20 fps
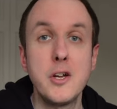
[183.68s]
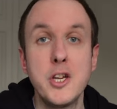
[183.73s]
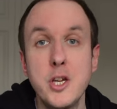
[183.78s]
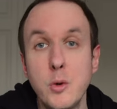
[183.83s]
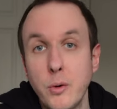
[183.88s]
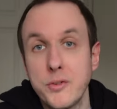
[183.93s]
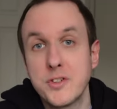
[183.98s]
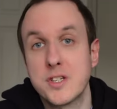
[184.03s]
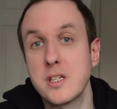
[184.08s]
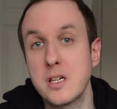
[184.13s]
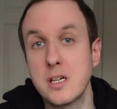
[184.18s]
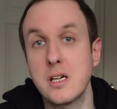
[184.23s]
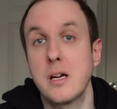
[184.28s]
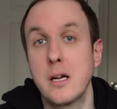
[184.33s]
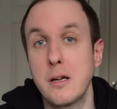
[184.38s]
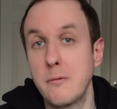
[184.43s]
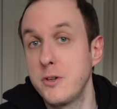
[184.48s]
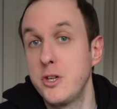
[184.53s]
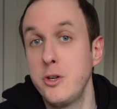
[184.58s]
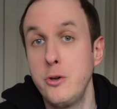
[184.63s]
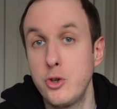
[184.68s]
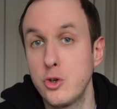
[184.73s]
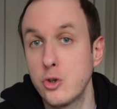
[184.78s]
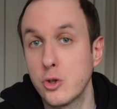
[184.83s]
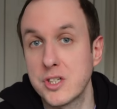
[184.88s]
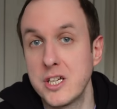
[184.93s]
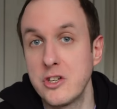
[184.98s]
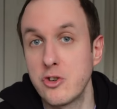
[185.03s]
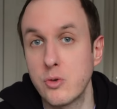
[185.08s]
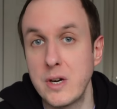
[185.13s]
You want to use your
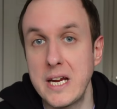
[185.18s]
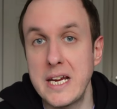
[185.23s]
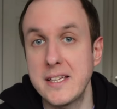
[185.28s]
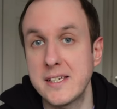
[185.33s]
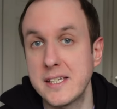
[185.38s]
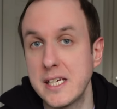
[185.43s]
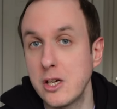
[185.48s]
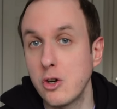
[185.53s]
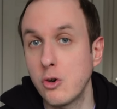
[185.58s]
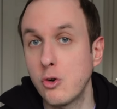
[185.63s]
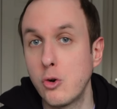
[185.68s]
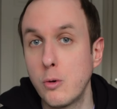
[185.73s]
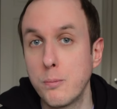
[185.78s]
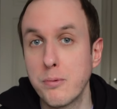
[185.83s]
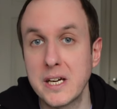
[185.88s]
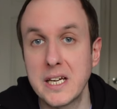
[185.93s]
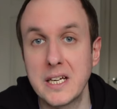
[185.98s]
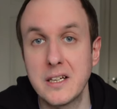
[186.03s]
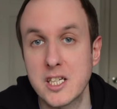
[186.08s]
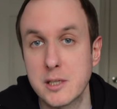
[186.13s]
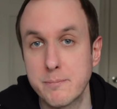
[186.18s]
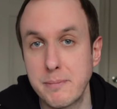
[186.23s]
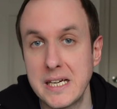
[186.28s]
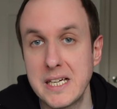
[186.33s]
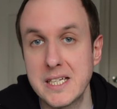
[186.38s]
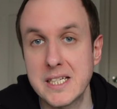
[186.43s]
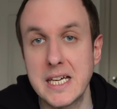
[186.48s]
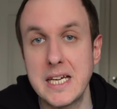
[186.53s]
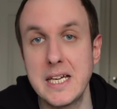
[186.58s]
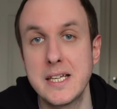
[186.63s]
central heating or bring in a
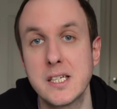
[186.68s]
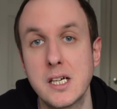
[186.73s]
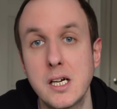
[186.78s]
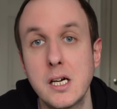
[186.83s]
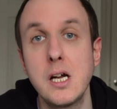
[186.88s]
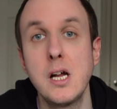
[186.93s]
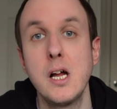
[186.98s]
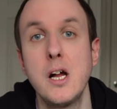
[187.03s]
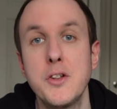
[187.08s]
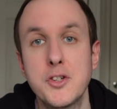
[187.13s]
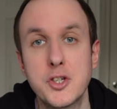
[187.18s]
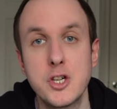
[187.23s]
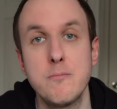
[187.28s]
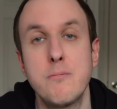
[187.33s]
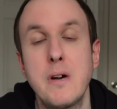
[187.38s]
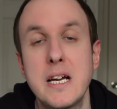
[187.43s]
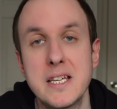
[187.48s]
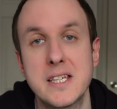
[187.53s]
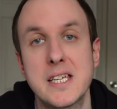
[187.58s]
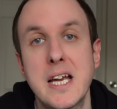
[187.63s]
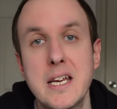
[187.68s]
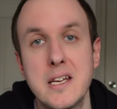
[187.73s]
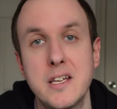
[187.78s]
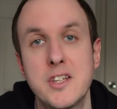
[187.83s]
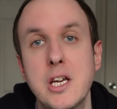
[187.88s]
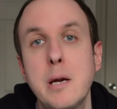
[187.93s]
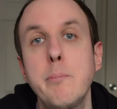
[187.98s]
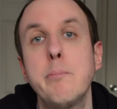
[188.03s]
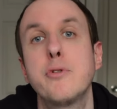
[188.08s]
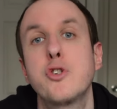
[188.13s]
space heater to maintain the
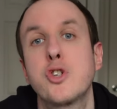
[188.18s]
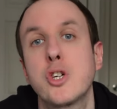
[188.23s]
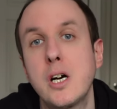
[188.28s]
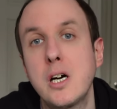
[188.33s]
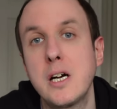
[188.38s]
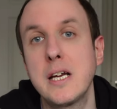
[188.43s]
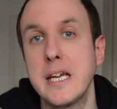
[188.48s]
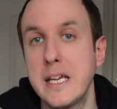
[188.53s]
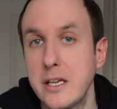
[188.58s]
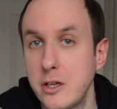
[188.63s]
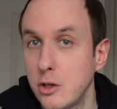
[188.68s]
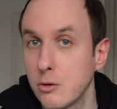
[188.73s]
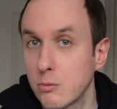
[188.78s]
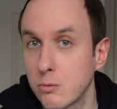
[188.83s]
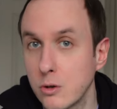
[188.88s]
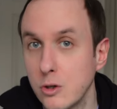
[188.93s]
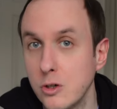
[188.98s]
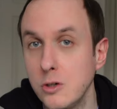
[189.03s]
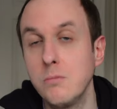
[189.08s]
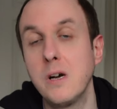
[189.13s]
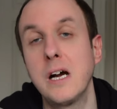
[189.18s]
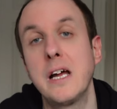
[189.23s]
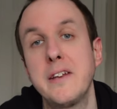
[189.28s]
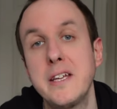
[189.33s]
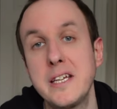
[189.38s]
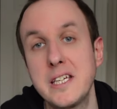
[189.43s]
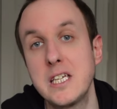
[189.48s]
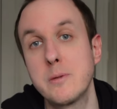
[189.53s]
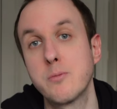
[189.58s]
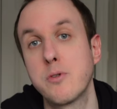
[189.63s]
temperature in the room, and
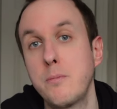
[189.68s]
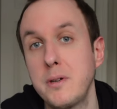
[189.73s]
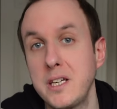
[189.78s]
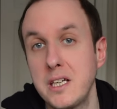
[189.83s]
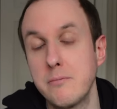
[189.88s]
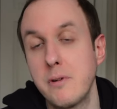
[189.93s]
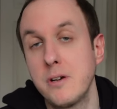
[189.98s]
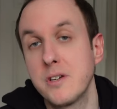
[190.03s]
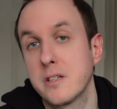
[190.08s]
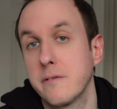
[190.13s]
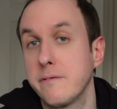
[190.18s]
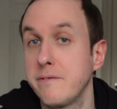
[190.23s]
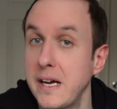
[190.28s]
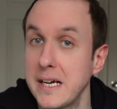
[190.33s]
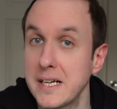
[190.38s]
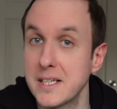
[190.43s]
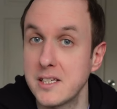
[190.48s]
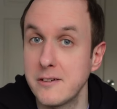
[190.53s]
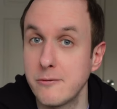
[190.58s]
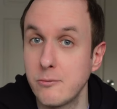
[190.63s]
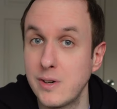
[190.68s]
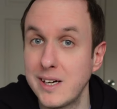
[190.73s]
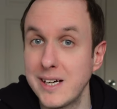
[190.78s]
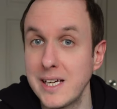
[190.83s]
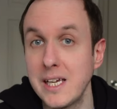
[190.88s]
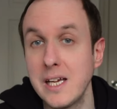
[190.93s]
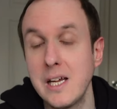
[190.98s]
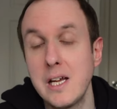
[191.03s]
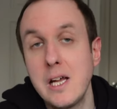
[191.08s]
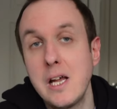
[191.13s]
this is probably the most effective
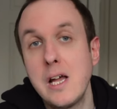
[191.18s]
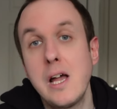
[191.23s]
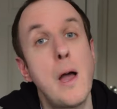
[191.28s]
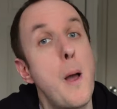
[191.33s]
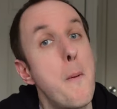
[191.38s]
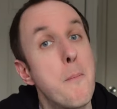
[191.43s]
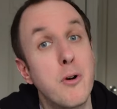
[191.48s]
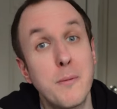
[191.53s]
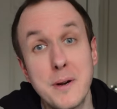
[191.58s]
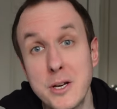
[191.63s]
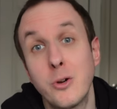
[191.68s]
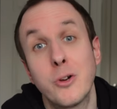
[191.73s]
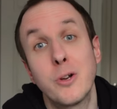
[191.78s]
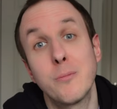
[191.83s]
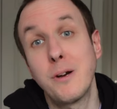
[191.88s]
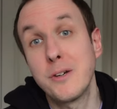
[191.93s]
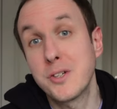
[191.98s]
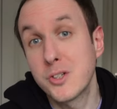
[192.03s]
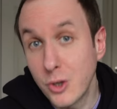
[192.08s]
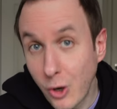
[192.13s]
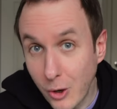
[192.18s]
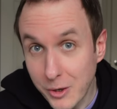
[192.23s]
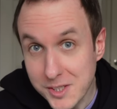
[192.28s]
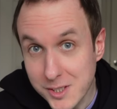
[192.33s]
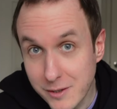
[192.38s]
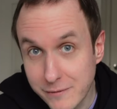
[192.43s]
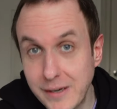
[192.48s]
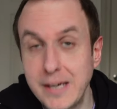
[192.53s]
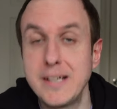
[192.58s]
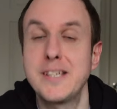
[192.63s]
way, probably not the most cost
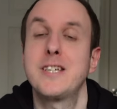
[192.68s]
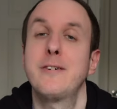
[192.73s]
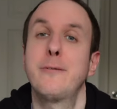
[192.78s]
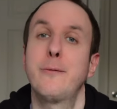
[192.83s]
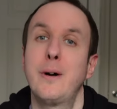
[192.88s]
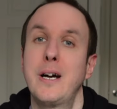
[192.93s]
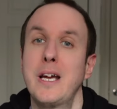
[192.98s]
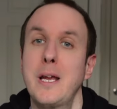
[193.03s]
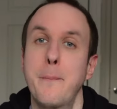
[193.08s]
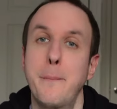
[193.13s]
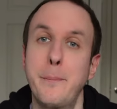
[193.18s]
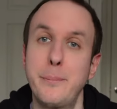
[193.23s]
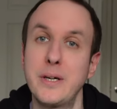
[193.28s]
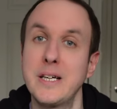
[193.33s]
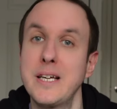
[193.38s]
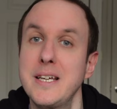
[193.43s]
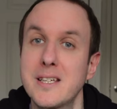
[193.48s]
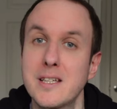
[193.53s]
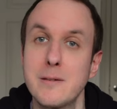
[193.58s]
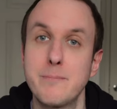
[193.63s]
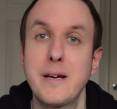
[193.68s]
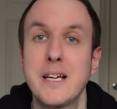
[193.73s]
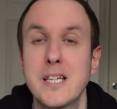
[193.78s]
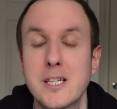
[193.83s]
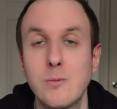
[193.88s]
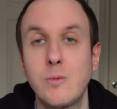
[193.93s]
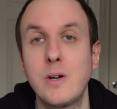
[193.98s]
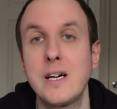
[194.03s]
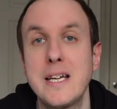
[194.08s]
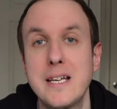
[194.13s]
effective way, but is the
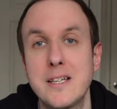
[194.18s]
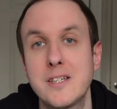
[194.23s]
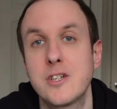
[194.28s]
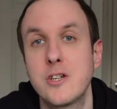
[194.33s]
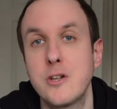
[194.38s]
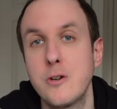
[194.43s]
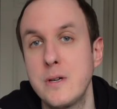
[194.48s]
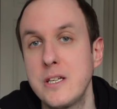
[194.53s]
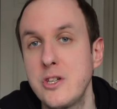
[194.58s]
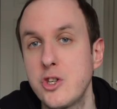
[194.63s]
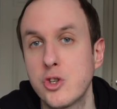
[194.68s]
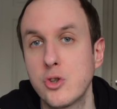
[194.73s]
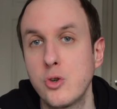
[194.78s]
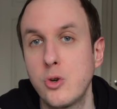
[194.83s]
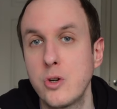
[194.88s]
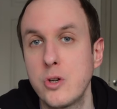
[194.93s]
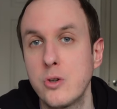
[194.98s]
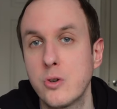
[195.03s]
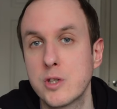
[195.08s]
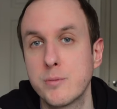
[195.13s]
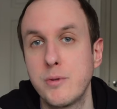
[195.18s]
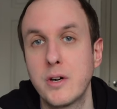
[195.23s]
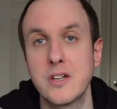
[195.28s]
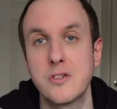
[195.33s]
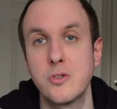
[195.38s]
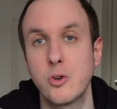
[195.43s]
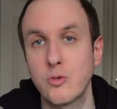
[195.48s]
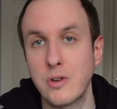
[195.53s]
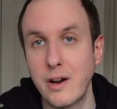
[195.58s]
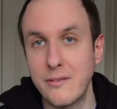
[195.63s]
best way to ensure your spider's
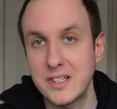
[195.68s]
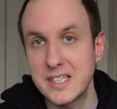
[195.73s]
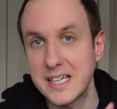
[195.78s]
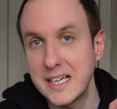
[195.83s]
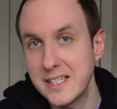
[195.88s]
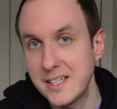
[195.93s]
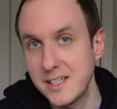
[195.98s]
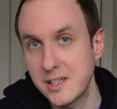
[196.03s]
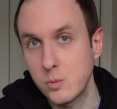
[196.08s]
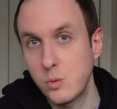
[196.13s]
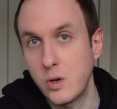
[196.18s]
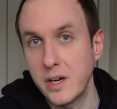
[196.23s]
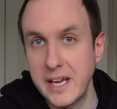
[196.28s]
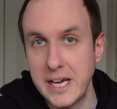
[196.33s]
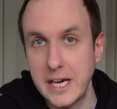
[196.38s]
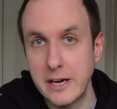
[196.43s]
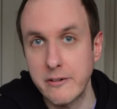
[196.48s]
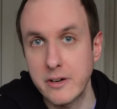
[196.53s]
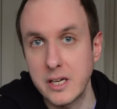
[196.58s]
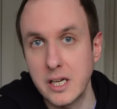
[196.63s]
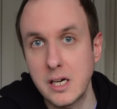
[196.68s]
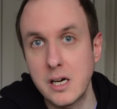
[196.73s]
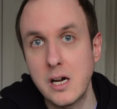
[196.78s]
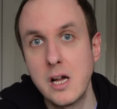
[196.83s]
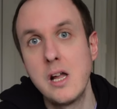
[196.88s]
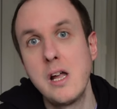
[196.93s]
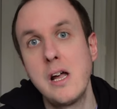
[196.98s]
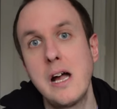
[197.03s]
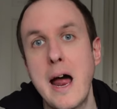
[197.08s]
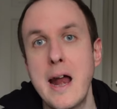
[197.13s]
not gravitating to one area
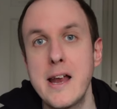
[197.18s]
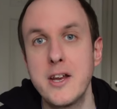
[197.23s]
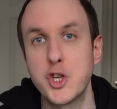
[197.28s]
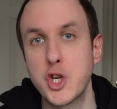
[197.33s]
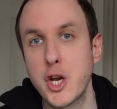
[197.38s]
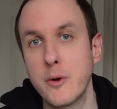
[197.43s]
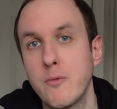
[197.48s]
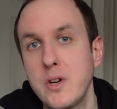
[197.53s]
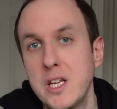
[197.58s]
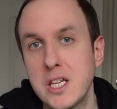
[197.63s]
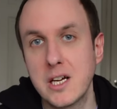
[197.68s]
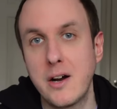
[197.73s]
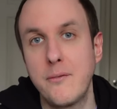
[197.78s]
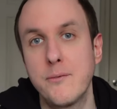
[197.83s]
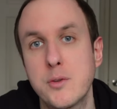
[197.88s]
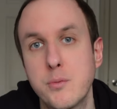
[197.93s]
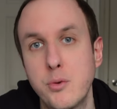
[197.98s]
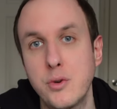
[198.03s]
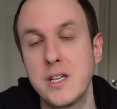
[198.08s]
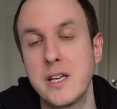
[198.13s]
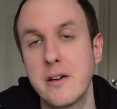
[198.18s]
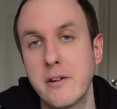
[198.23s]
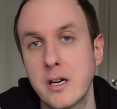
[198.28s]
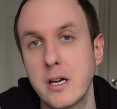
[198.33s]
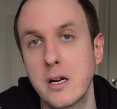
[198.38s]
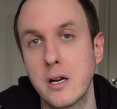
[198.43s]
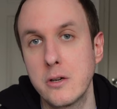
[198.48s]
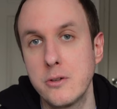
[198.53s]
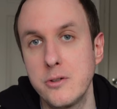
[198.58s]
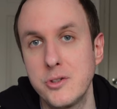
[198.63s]
and is generally comfortable in their
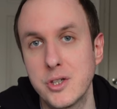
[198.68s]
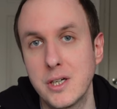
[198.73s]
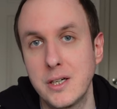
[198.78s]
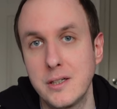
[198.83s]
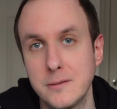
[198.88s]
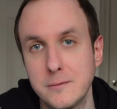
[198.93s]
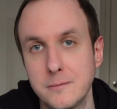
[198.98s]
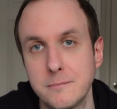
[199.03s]
enclosure.